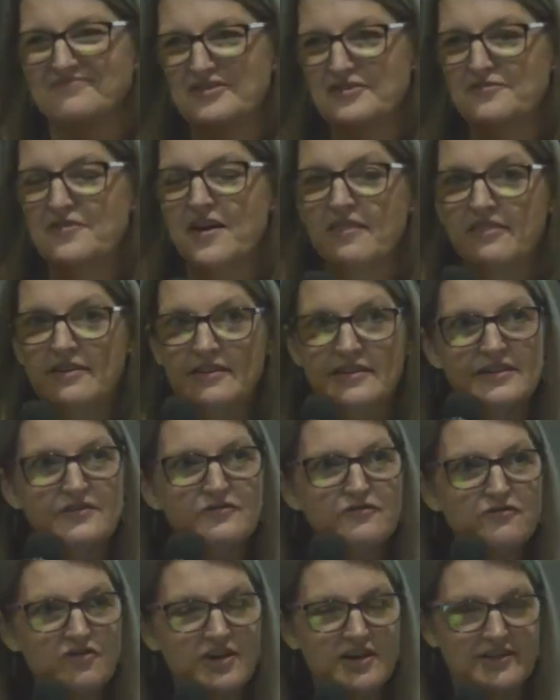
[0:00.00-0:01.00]
Find the
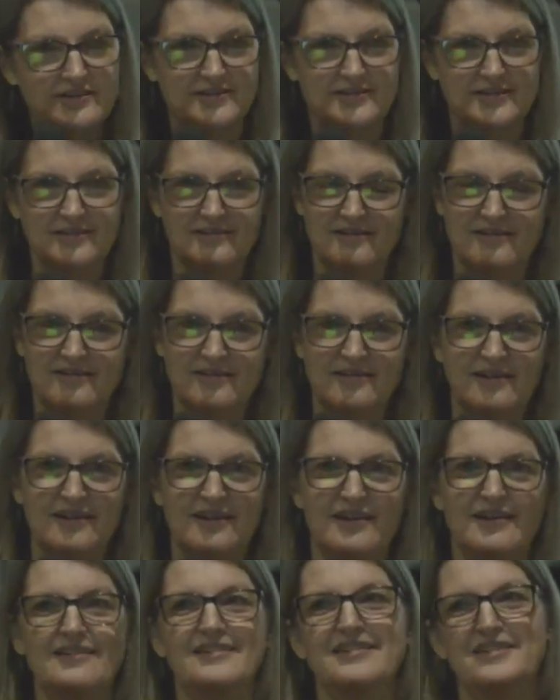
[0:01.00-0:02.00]
difference.
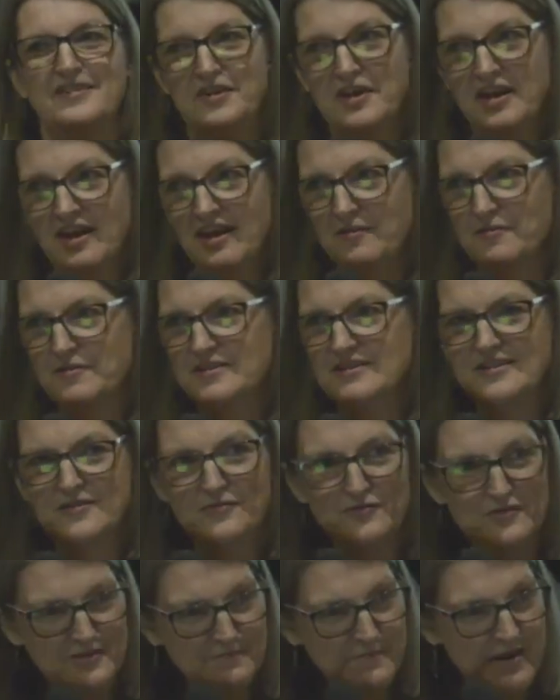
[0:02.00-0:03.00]
Okay, what does
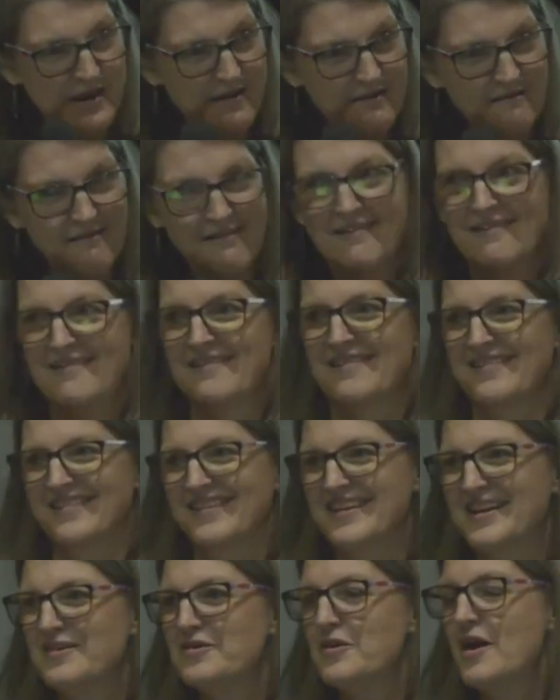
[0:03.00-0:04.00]
difference mean?
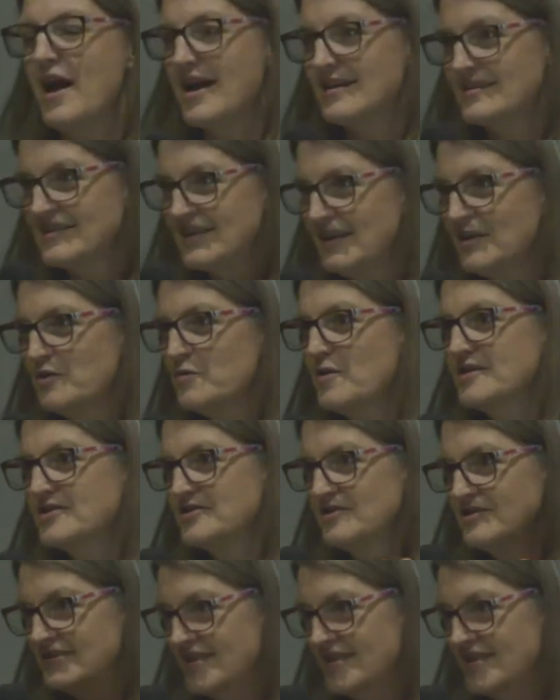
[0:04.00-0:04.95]
Asking questions,